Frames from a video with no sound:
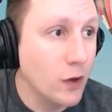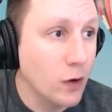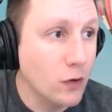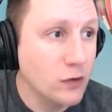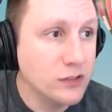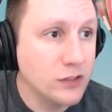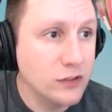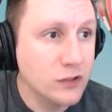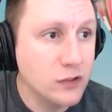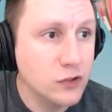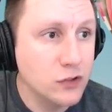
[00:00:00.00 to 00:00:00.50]

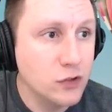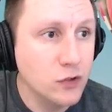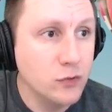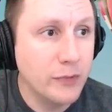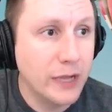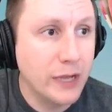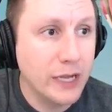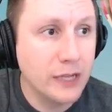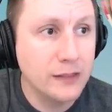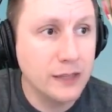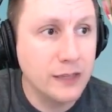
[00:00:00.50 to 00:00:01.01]
Those are the
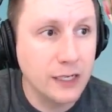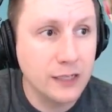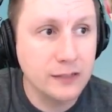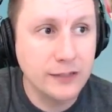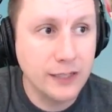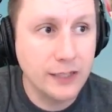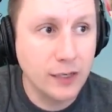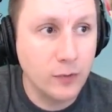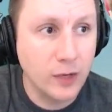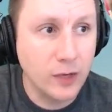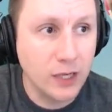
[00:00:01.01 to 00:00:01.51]
two main
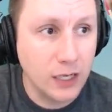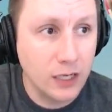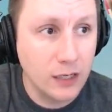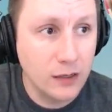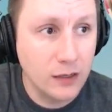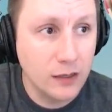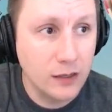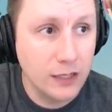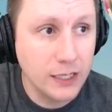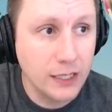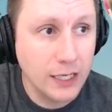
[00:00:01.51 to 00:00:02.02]
things that we
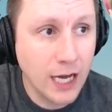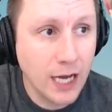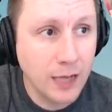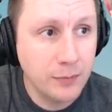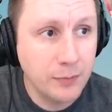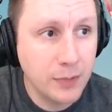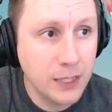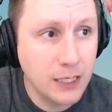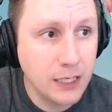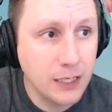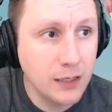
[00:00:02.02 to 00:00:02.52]
need. The
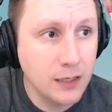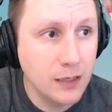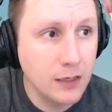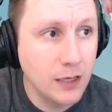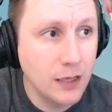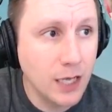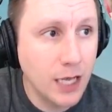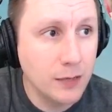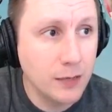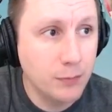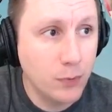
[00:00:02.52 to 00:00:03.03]
IP
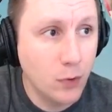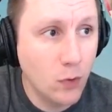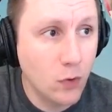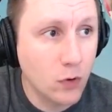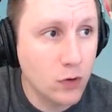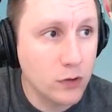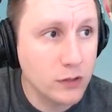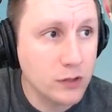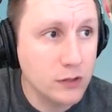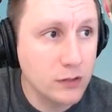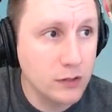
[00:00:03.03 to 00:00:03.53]
and
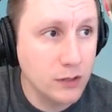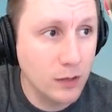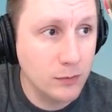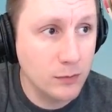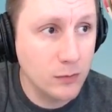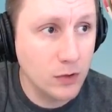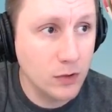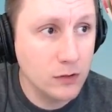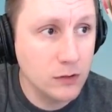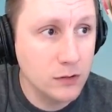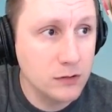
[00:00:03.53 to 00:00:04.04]
port
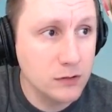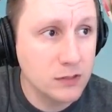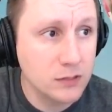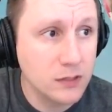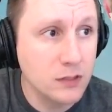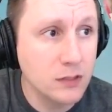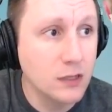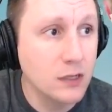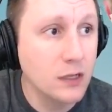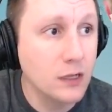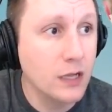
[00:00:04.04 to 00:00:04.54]

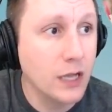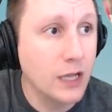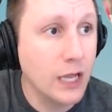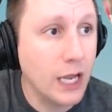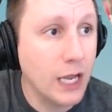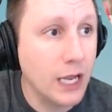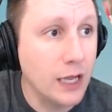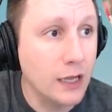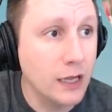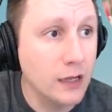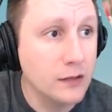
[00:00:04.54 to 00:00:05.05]
numbers
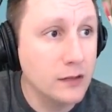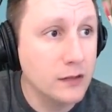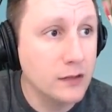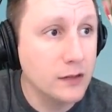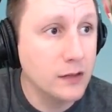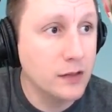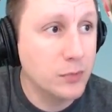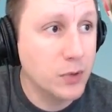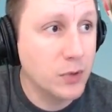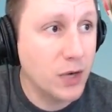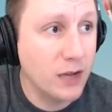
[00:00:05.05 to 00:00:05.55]
and
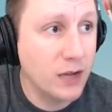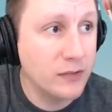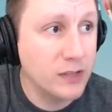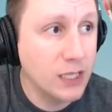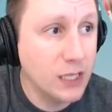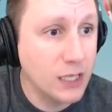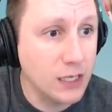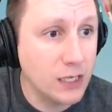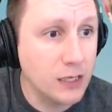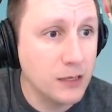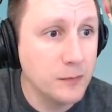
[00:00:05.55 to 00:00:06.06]
the
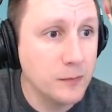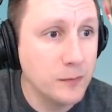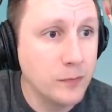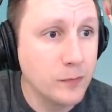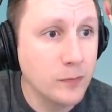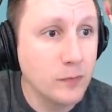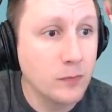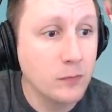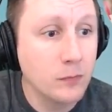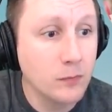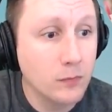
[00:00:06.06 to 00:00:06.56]
private key.
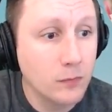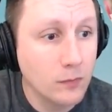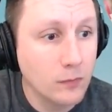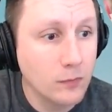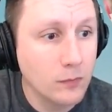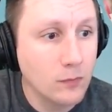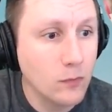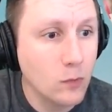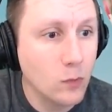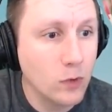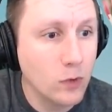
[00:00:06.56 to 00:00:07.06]

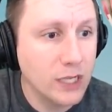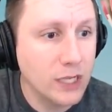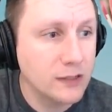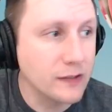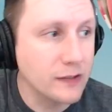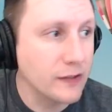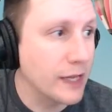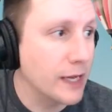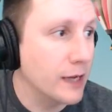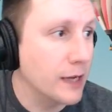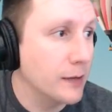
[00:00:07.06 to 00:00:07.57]
We'll get